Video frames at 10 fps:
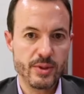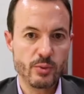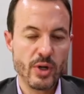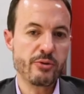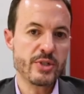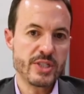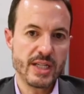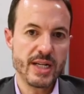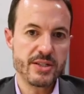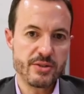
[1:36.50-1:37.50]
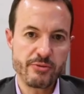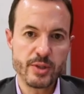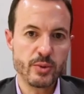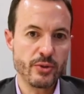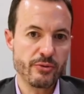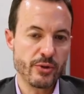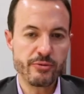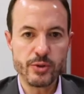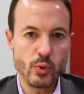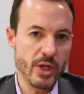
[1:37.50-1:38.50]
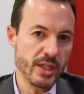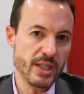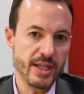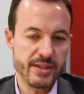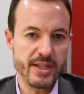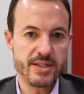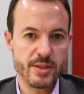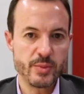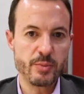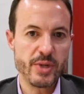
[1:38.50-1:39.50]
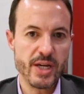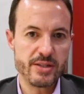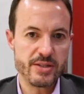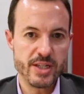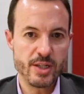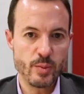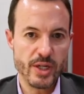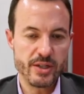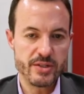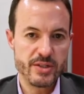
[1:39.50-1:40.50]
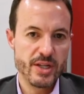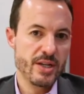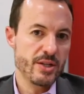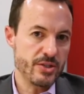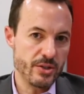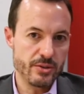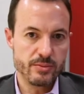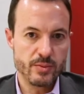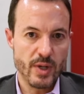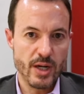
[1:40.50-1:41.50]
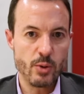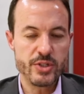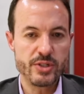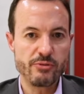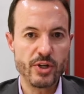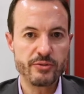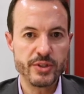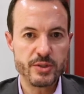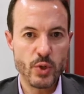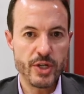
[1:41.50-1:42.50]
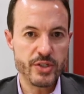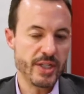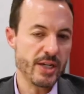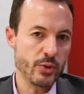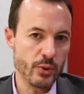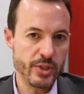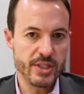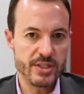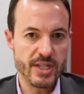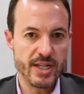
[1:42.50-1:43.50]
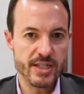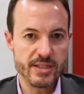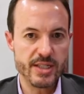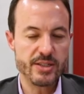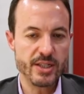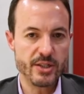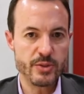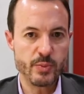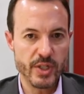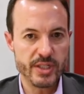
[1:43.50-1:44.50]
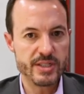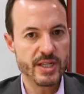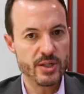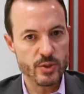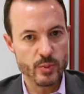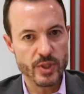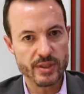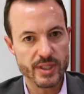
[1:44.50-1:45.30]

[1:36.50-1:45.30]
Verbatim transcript: reference clients available for every one client that has something bad to say about us. So I wasn't involved in this project. I don't know the inside details, but it sounds a bit